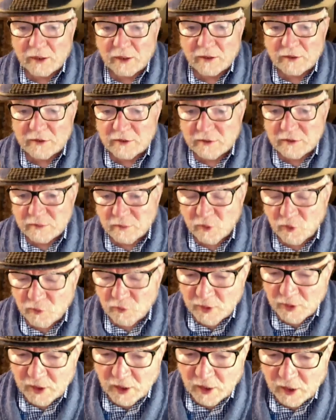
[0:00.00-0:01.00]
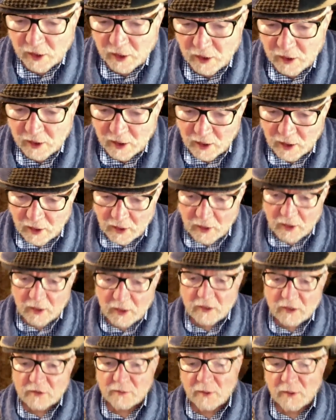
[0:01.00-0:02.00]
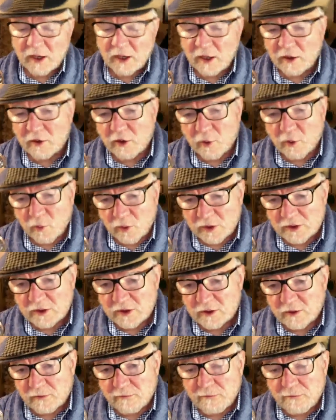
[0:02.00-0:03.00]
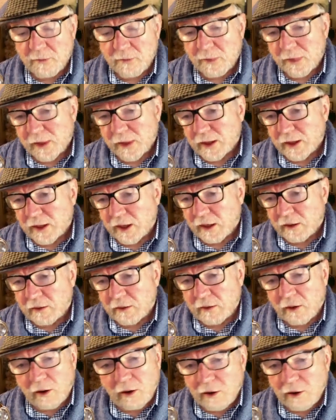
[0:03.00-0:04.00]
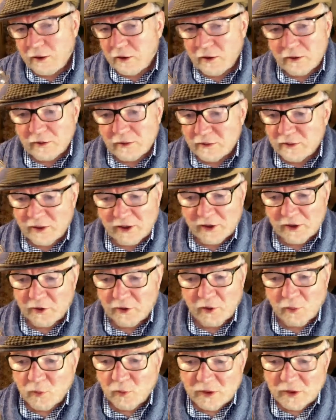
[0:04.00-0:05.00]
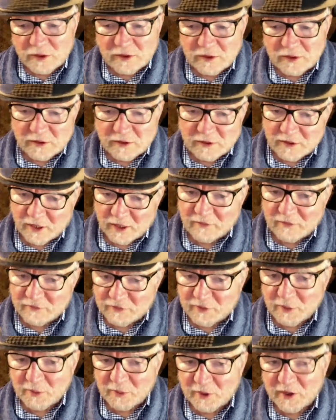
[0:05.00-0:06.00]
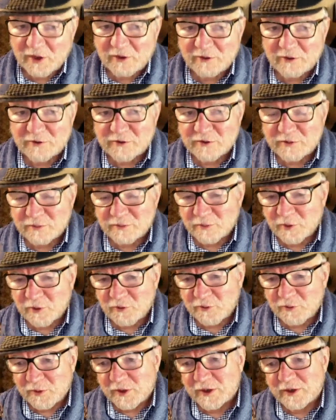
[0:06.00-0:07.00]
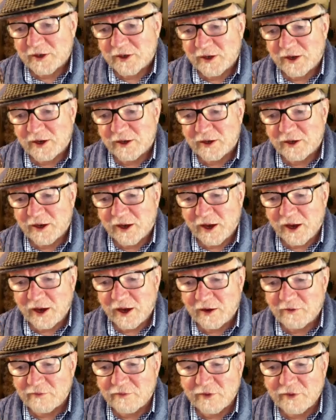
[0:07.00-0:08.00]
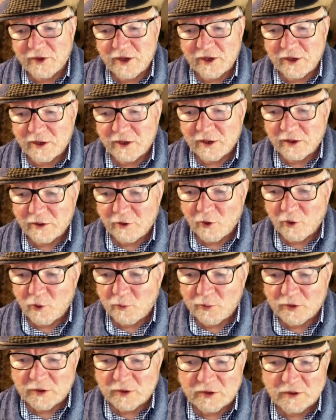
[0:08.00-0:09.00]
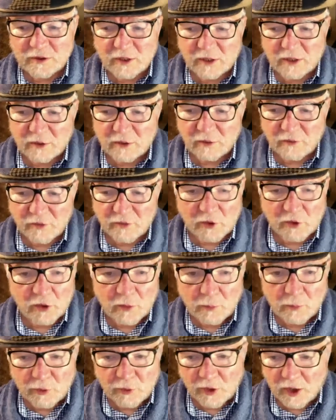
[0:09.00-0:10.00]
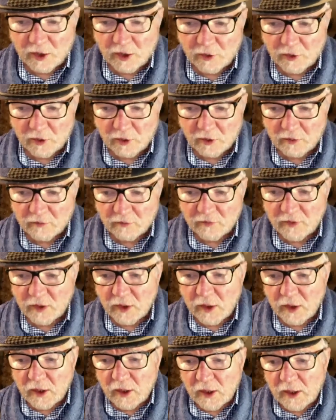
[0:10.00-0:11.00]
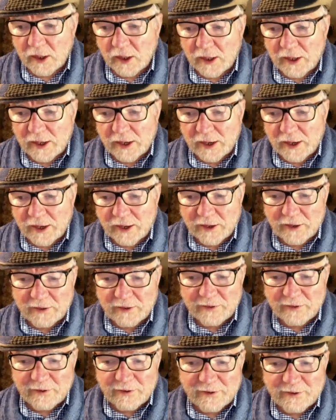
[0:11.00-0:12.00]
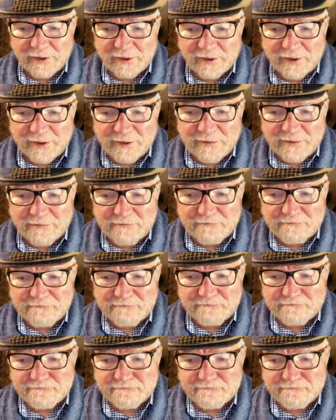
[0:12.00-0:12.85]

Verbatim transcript: else's movement in it is my Harry Winston. Now, all Harry Winstons have somebody else's movement, and they have the uh, opus that they're very proud of. And um,